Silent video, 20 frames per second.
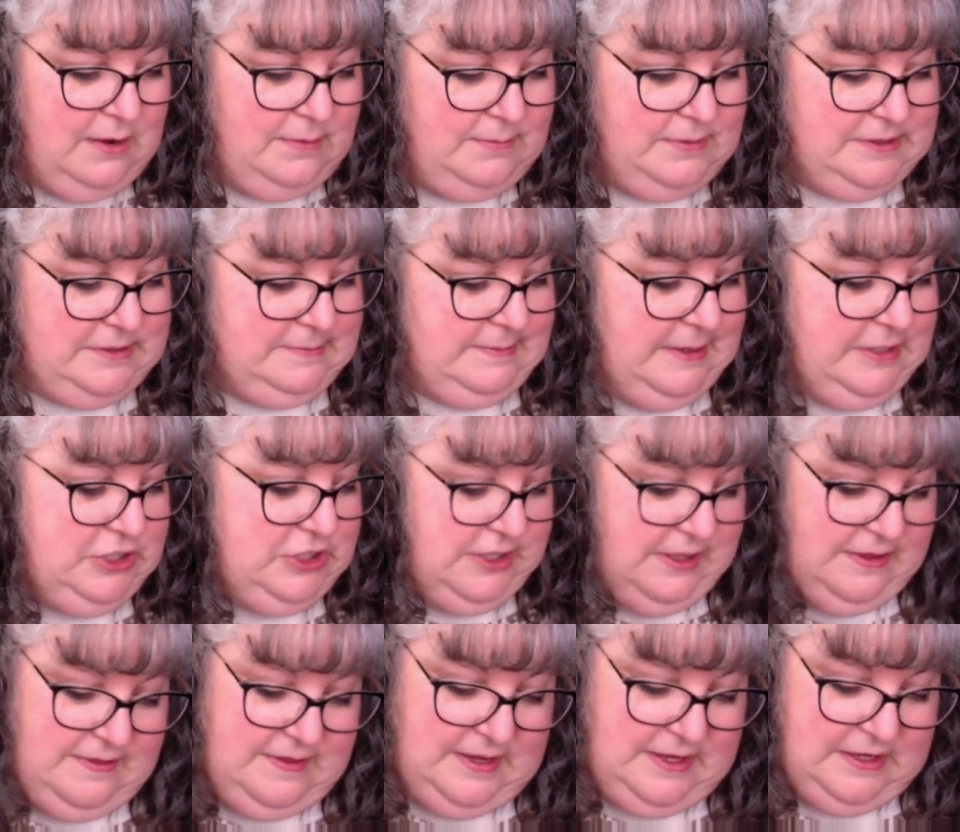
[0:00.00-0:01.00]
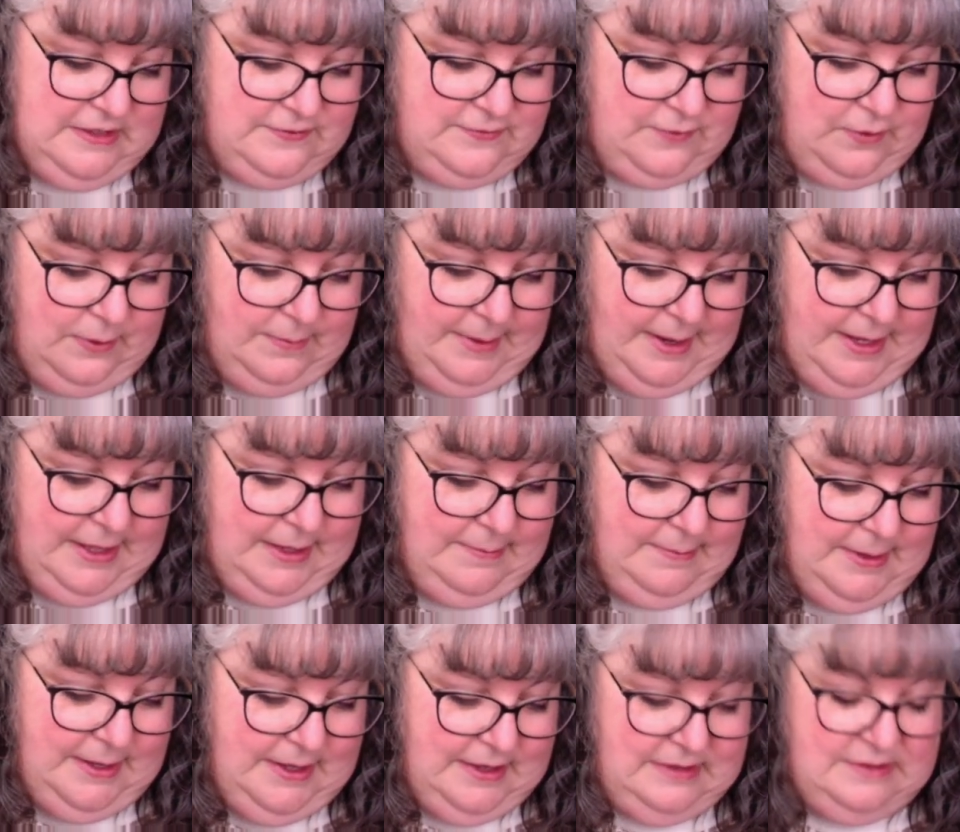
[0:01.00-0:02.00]
Especially these from Annie
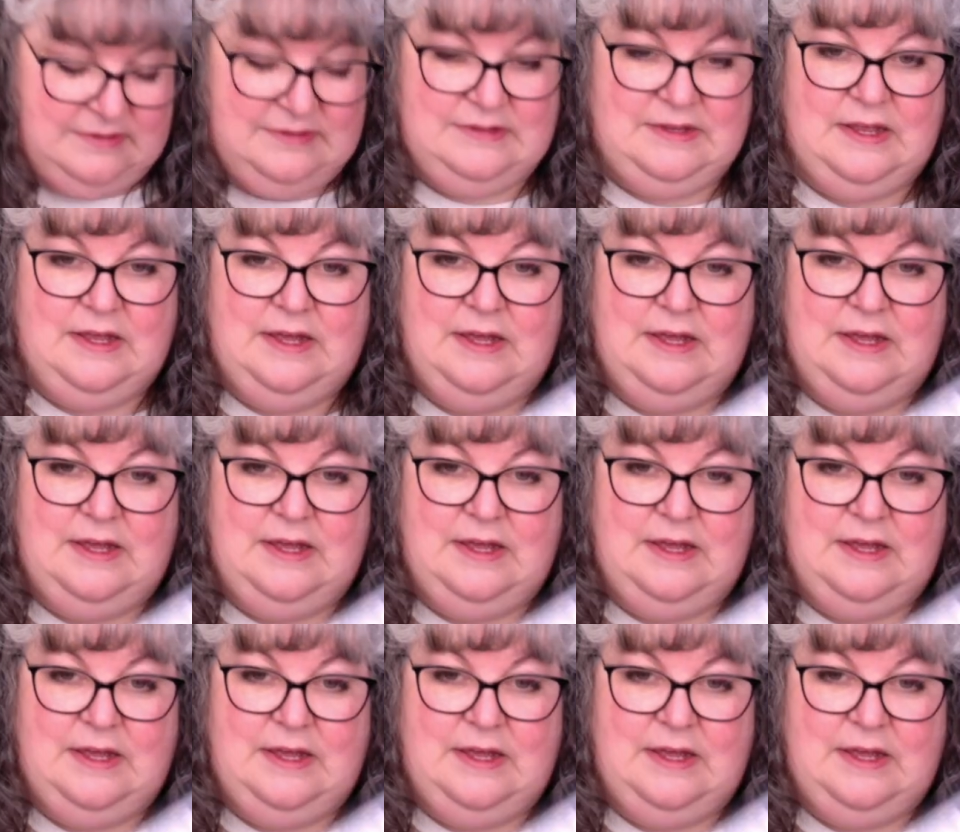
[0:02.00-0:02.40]
B's.